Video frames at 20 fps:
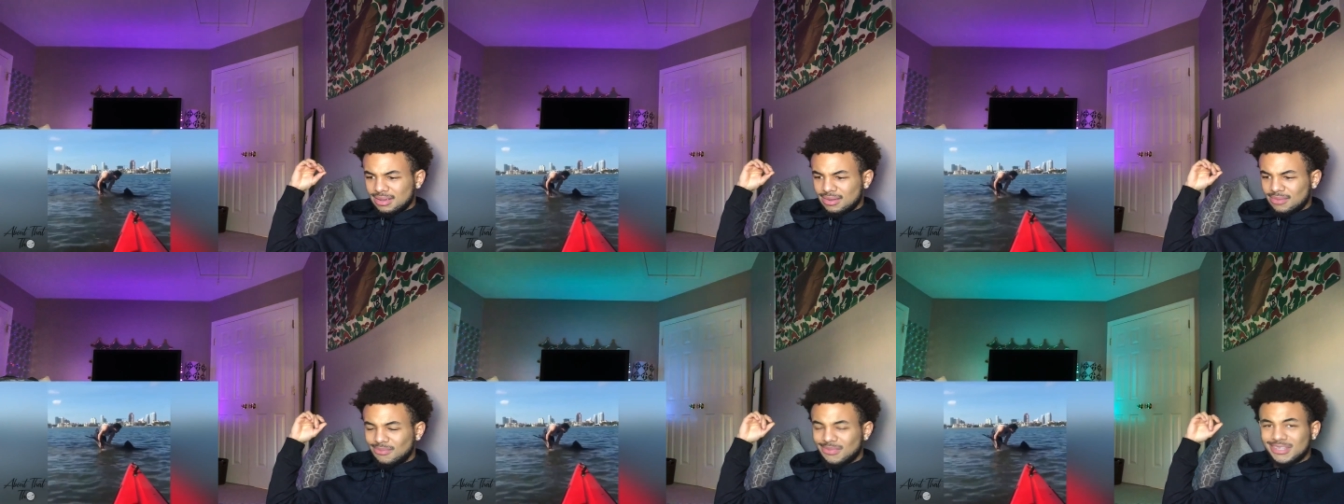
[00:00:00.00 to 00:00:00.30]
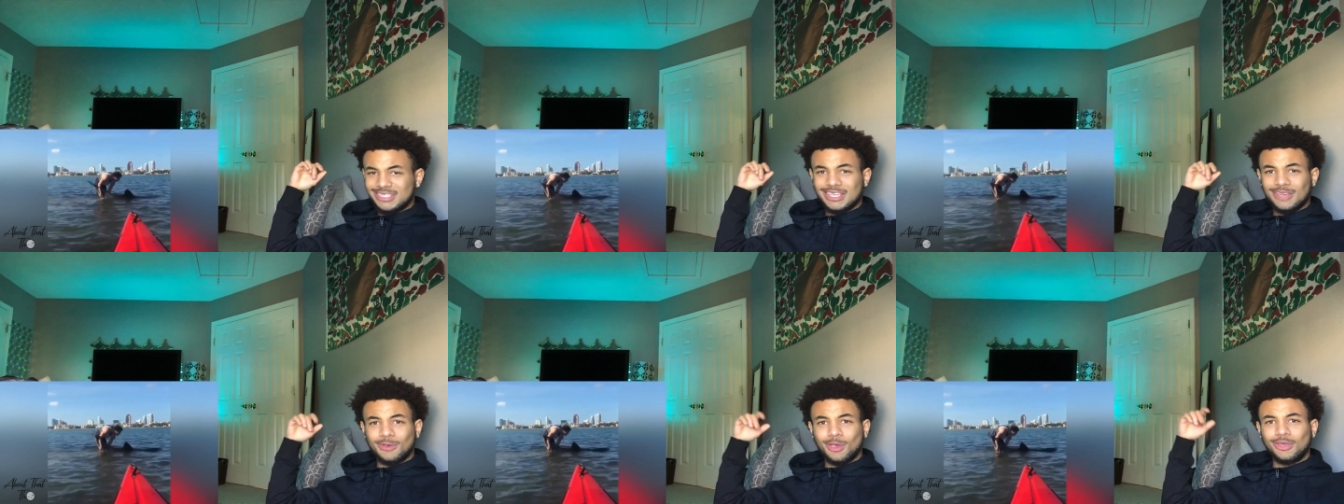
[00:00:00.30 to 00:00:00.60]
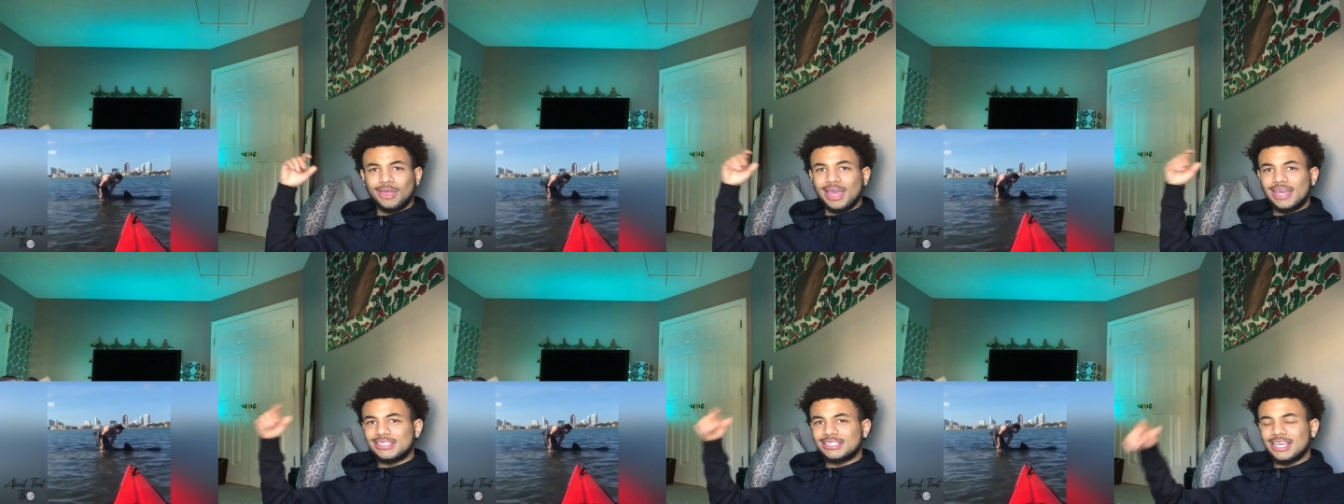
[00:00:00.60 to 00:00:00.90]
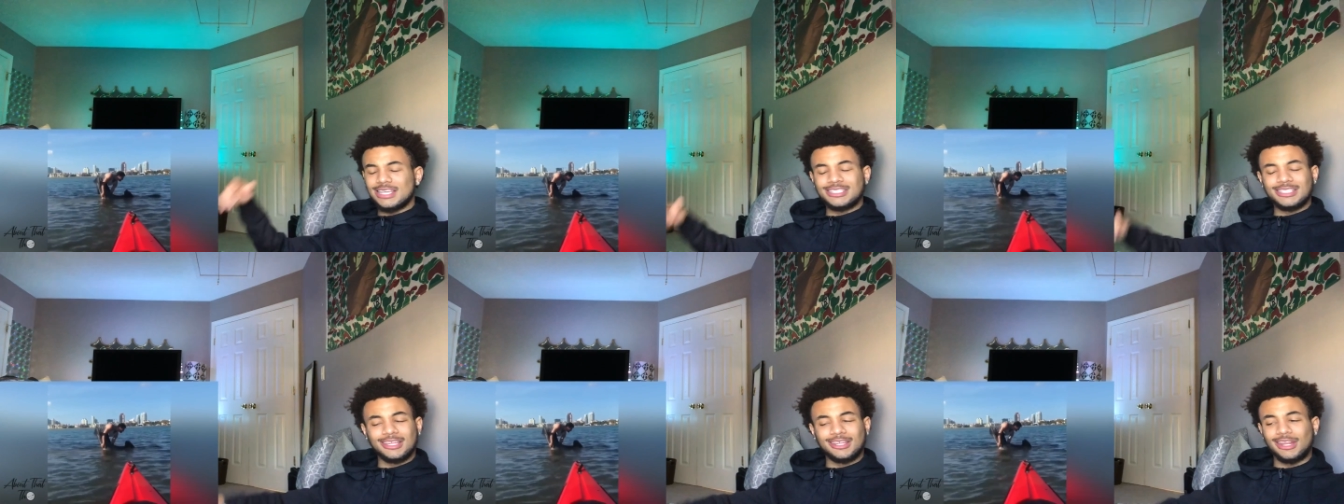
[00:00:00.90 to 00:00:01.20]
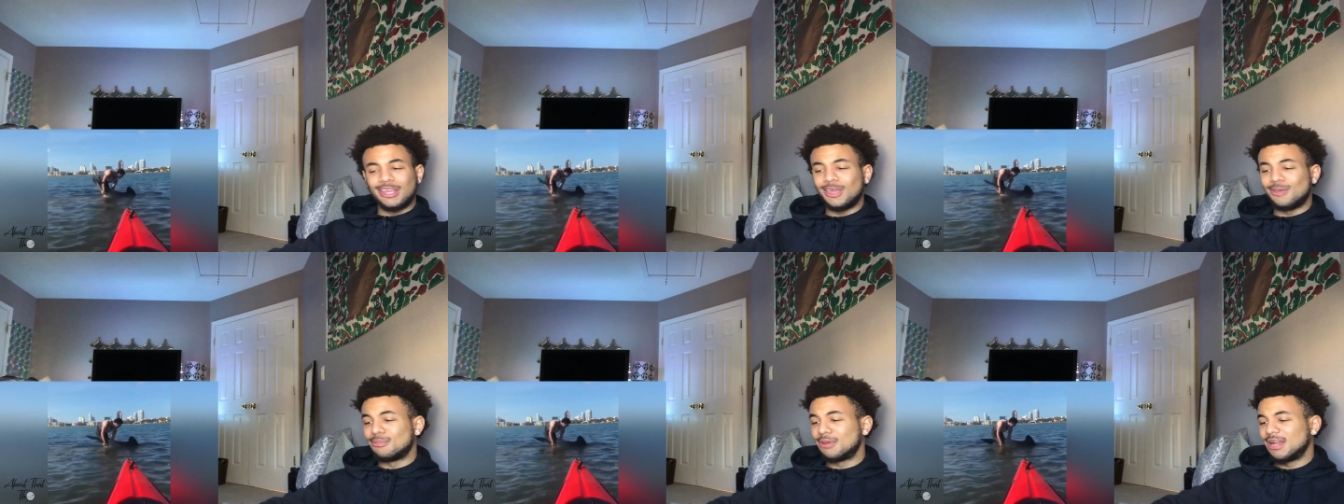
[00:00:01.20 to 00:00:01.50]
gonna say, bro, you gotta say something
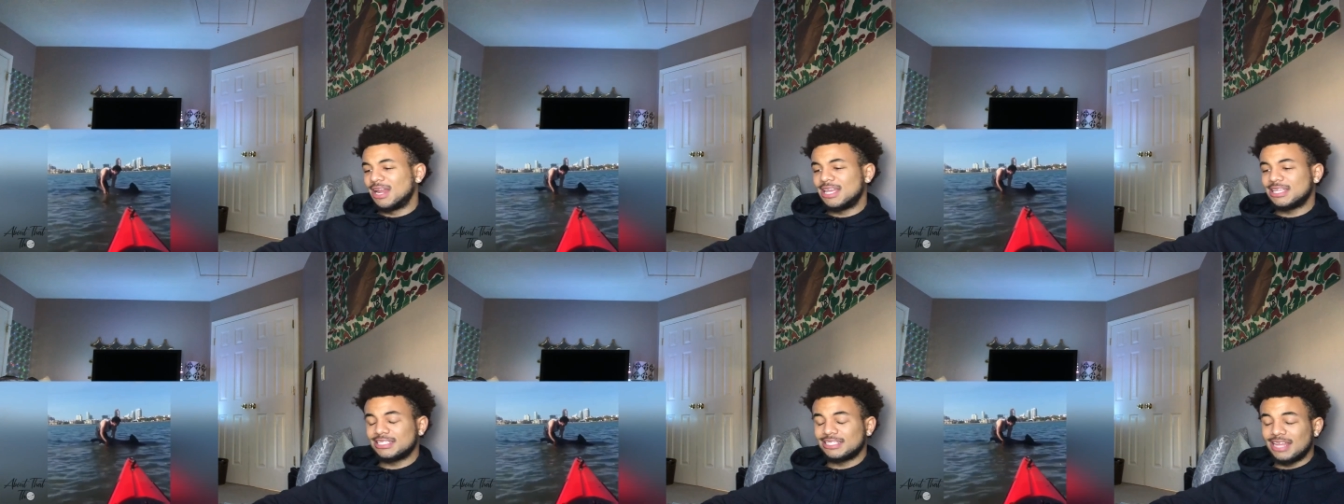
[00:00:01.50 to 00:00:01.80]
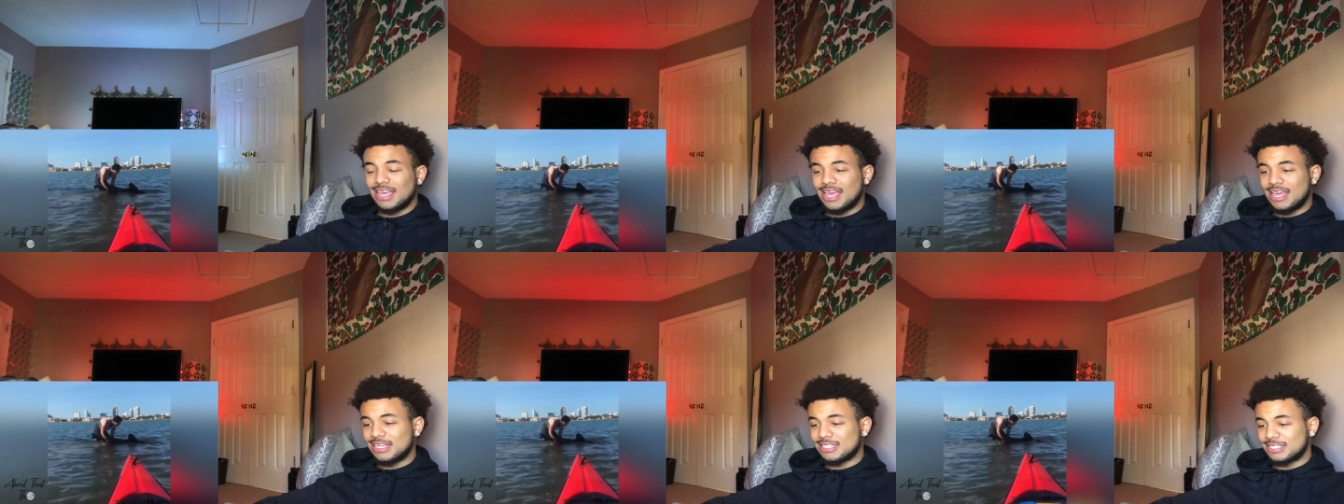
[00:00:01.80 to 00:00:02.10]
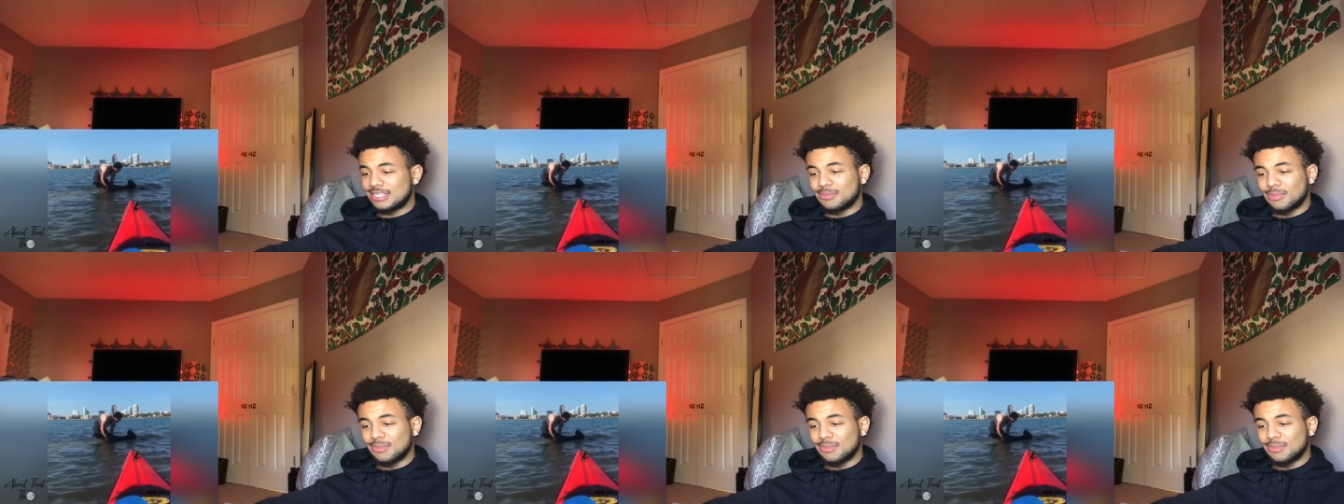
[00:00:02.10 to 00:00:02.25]
to him, bro. That's nasty,